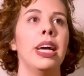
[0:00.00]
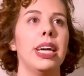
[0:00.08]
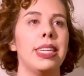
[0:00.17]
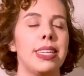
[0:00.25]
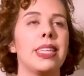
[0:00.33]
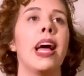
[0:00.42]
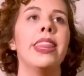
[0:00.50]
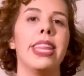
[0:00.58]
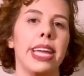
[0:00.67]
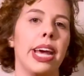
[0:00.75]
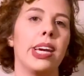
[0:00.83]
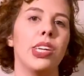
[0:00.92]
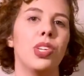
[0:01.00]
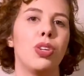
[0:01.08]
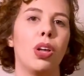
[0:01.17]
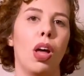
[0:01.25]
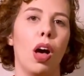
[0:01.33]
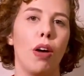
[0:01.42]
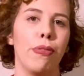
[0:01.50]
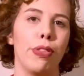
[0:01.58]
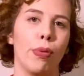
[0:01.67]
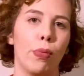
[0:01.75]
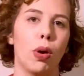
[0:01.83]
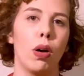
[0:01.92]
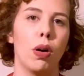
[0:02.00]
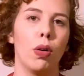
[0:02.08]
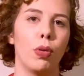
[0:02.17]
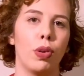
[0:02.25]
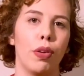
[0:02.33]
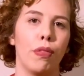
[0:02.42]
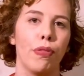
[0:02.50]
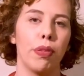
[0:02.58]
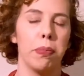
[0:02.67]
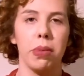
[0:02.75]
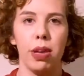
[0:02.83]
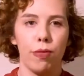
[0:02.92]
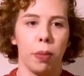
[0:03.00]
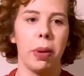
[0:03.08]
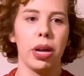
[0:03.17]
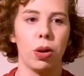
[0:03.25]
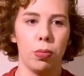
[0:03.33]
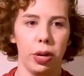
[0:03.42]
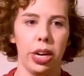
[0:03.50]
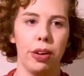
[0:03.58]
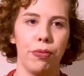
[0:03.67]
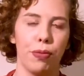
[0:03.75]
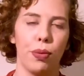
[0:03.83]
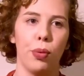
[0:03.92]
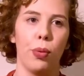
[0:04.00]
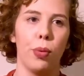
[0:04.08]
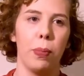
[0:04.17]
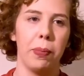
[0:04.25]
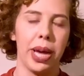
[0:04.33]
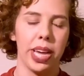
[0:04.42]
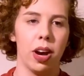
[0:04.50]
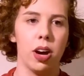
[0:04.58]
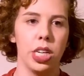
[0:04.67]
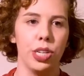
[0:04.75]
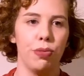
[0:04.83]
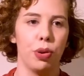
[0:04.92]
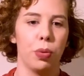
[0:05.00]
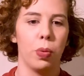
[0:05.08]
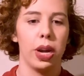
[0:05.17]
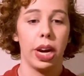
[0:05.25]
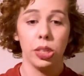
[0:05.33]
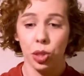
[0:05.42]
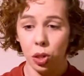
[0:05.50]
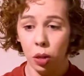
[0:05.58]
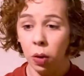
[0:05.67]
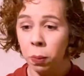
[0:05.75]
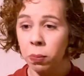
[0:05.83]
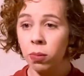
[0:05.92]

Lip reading: it's not the end of the world for me, for my career, for my art, for what I do.